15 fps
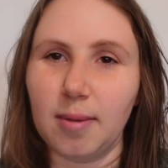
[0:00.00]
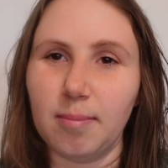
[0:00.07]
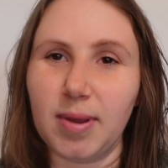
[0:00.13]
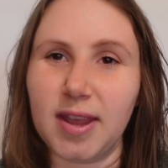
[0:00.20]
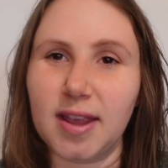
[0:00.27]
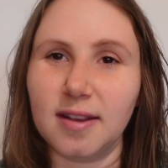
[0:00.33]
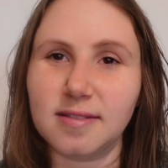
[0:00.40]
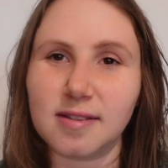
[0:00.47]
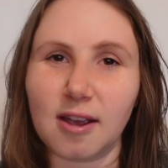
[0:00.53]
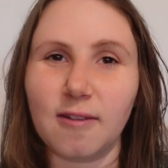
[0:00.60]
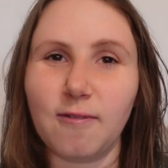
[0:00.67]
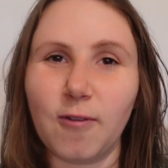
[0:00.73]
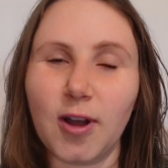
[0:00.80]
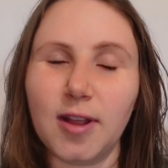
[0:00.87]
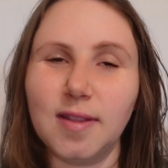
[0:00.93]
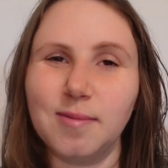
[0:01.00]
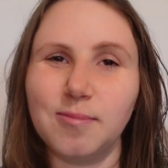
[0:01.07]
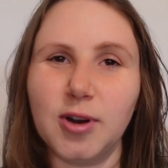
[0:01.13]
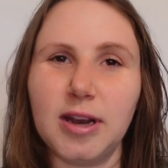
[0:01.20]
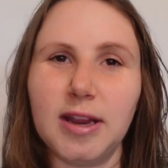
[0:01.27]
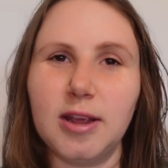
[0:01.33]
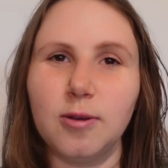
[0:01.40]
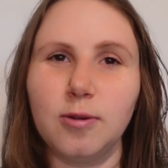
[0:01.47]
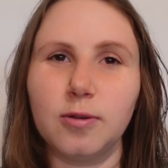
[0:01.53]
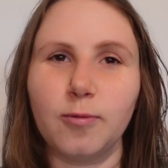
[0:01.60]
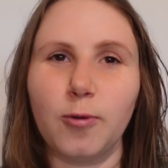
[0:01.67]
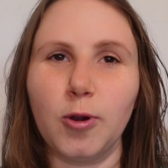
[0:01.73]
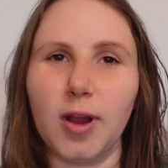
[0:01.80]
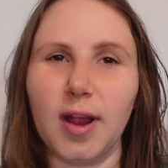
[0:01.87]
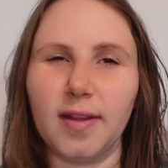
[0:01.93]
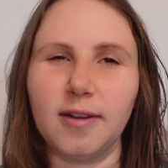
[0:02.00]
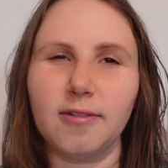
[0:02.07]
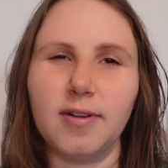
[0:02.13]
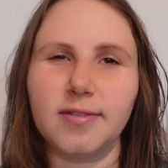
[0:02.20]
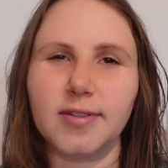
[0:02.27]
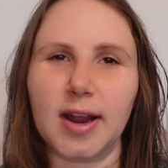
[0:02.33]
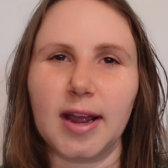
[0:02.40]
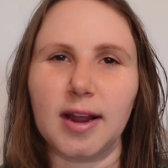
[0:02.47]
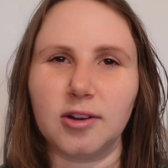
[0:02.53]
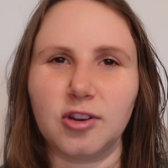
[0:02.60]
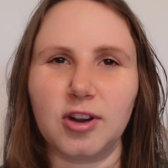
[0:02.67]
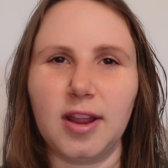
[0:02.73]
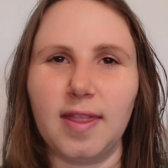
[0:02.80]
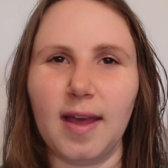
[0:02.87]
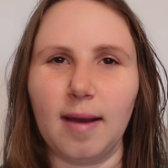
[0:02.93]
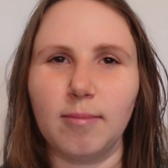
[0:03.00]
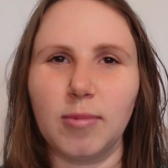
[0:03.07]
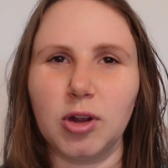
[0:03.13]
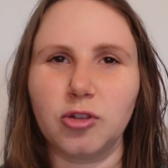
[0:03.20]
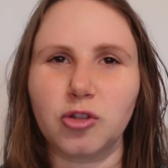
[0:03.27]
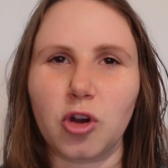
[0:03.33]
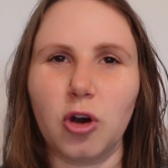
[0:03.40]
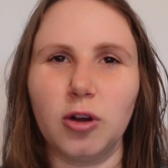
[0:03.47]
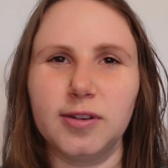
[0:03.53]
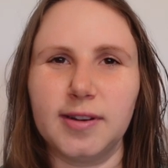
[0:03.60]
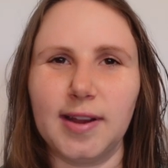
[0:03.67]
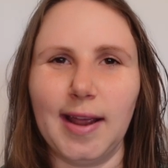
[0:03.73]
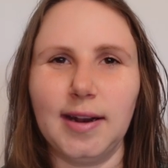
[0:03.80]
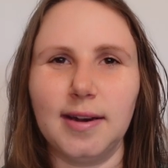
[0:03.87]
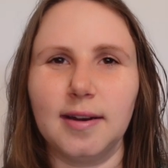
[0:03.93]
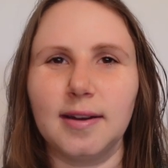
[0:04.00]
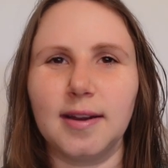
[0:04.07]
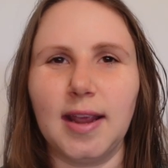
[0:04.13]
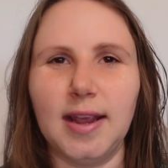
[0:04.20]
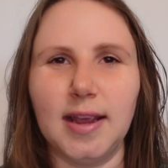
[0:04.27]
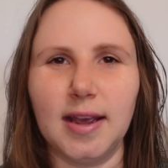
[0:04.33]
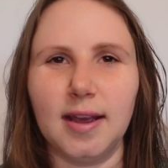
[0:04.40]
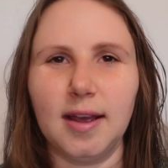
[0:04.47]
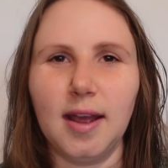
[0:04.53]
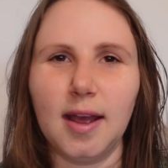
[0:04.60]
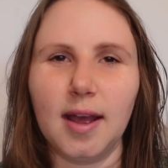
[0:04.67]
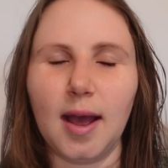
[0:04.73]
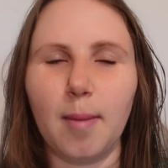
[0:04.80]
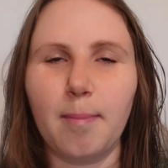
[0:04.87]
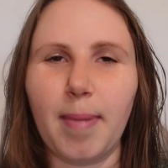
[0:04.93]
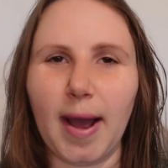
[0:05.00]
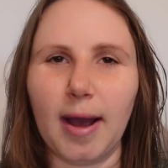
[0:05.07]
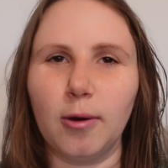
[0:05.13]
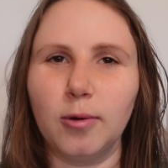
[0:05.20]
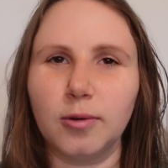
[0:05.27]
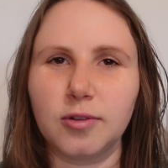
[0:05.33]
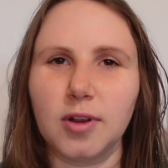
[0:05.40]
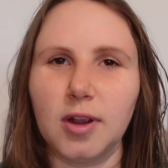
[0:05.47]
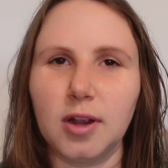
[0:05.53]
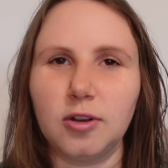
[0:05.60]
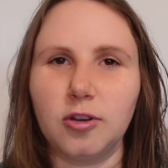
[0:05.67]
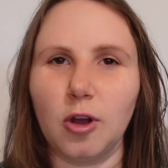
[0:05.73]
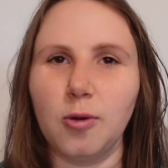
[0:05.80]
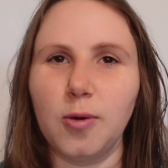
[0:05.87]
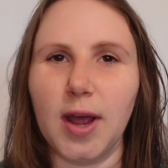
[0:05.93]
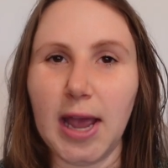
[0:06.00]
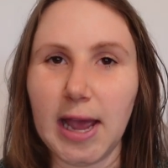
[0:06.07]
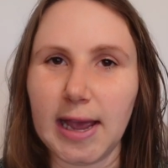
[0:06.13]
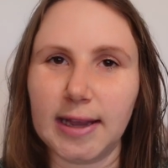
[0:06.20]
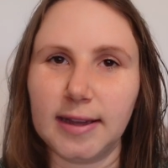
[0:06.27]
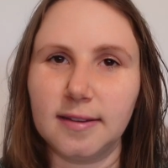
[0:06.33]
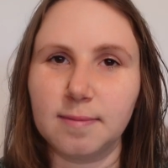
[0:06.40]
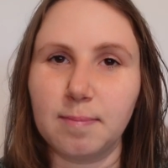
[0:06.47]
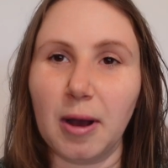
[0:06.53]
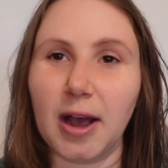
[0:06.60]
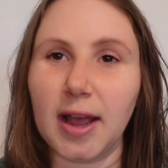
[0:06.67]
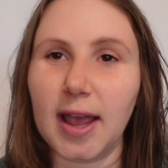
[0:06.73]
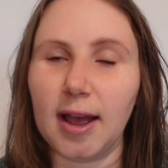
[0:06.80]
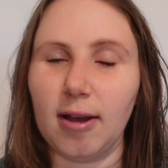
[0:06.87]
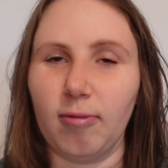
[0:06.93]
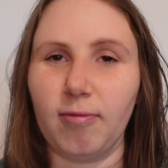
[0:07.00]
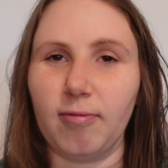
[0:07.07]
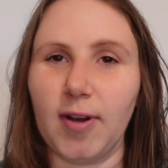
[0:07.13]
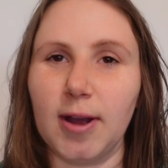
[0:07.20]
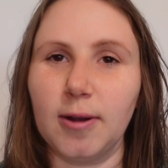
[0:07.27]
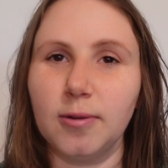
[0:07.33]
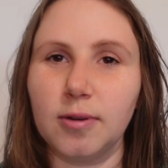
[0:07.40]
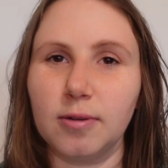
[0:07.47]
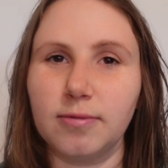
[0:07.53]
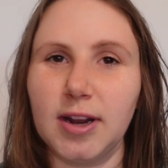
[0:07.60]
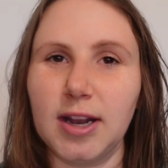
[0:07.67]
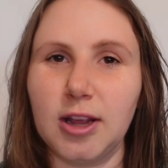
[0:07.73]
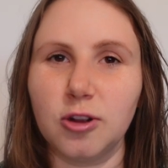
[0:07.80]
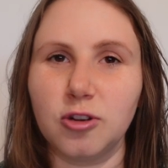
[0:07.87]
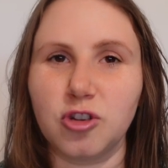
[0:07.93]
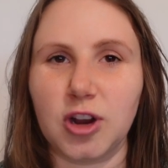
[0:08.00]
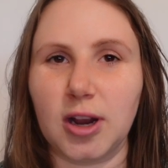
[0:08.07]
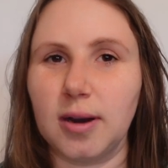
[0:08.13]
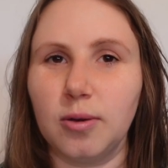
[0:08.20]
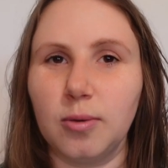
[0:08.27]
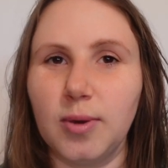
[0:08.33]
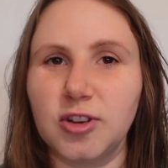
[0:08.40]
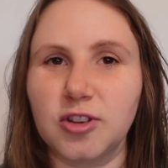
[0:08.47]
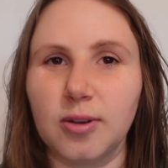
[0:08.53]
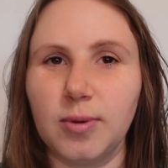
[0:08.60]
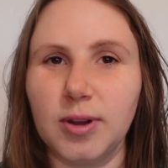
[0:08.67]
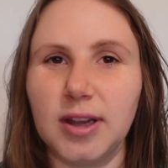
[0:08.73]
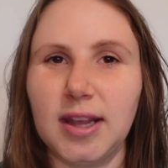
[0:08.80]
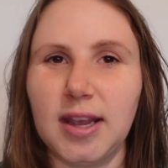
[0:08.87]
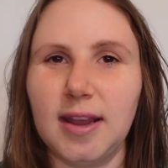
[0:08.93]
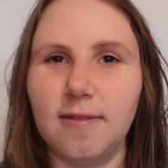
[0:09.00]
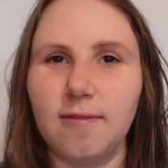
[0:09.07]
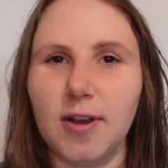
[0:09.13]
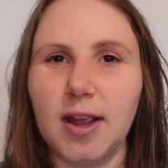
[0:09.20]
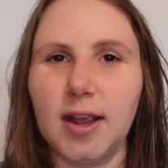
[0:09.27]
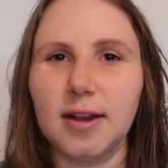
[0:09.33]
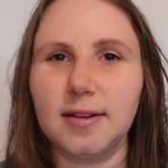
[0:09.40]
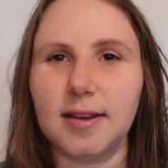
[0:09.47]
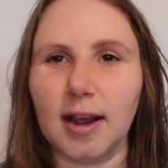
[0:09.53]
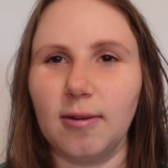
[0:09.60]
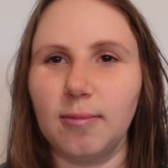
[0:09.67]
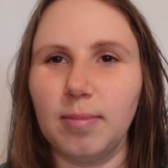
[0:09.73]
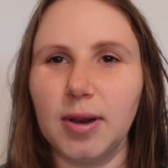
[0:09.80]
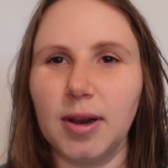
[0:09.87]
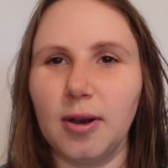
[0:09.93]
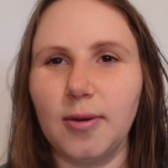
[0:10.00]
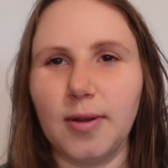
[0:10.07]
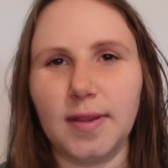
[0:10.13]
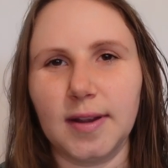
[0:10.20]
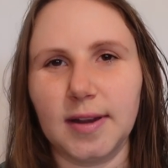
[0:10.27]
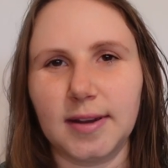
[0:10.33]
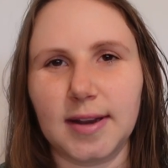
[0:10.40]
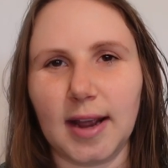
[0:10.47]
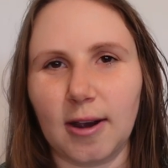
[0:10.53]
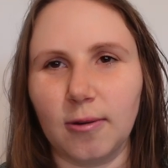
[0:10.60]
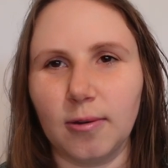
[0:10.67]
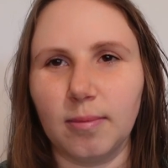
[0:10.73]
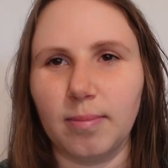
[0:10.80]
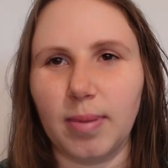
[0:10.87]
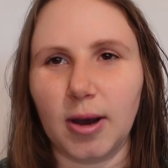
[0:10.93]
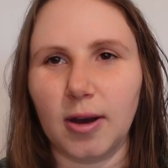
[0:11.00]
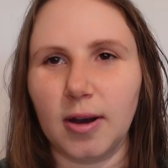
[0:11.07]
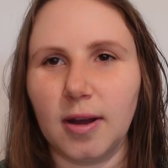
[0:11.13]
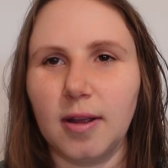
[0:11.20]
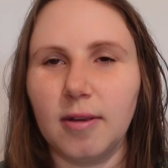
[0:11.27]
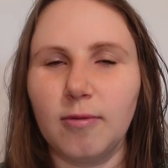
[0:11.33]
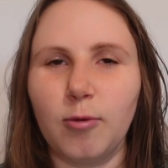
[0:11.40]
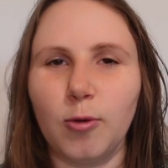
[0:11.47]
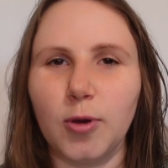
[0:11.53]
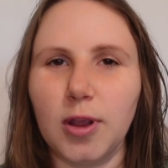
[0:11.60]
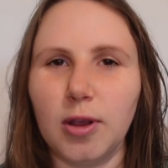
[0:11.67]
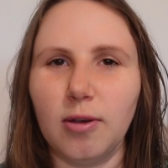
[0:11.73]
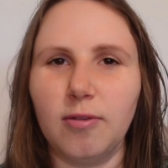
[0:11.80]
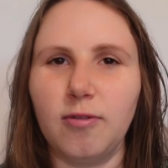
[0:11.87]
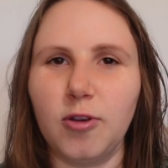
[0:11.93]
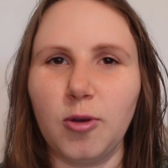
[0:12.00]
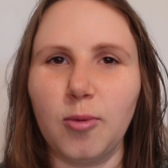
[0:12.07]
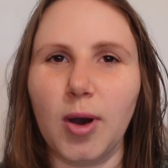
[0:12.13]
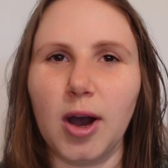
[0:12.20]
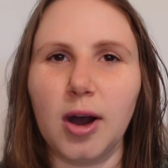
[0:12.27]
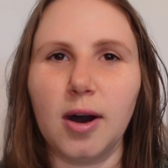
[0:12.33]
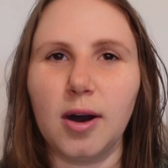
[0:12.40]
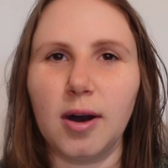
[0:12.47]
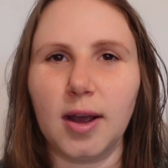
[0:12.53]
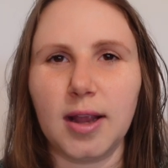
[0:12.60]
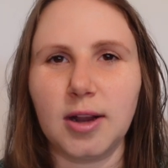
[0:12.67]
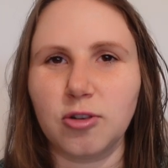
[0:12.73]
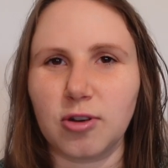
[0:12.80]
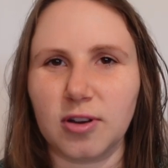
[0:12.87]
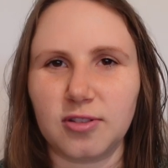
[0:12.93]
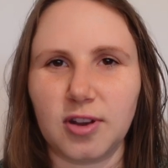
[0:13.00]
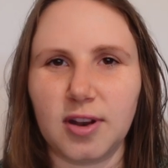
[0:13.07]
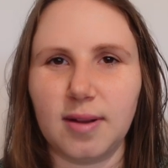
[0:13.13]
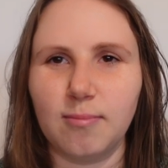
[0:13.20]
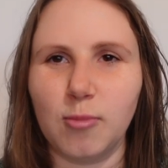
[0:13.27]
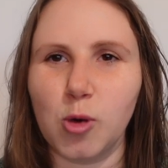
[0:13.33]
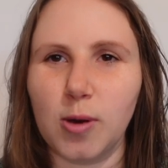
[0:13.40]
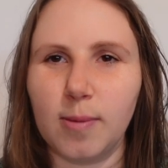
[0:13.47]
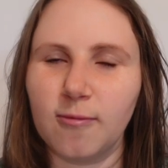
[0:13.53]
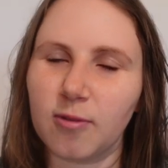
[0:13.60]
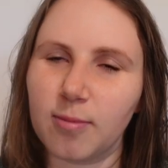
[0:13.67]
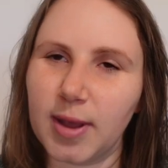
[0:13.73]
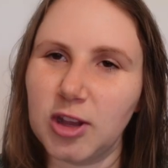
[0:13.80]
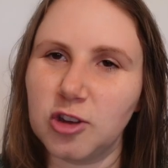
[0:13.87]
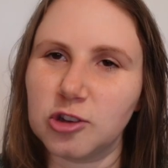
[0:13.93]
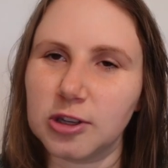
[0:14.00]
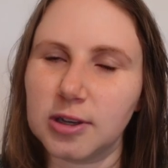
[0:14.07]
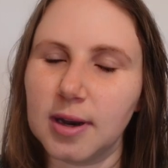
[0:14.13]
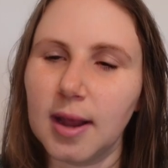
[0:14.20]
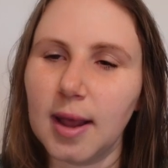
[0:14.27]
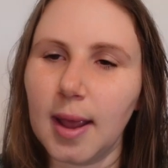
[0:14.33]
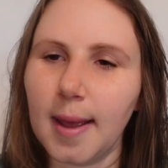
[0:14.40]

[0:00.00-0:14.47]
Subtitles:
because I find them really useful, and there isn't actually that much content here about donor eggs, but I have found a really good channel which I will leave down below in the down bar for you if you are interested in more information.